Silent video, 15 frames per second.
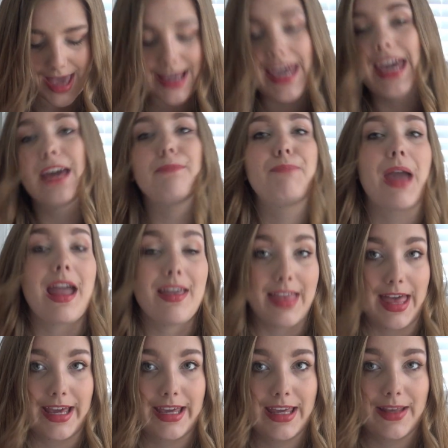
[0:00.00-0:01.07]
King
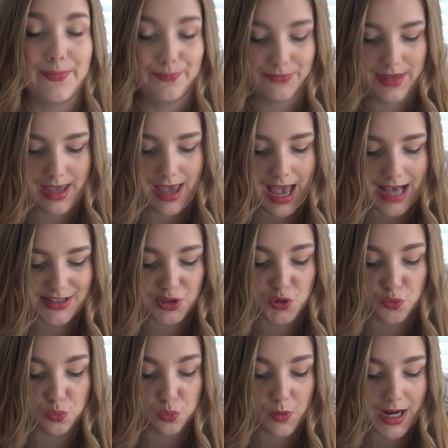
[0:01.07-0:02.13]
Balak has the
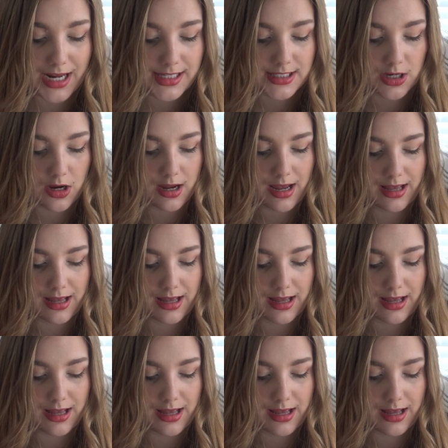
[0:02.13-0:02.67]
great